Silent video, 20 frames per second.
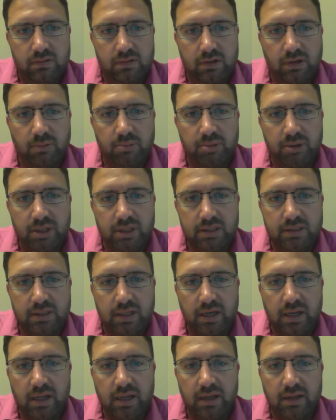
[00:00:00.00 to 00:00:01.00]
companies
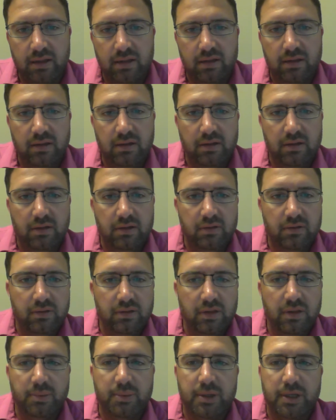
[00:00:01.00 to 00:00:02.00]
today, then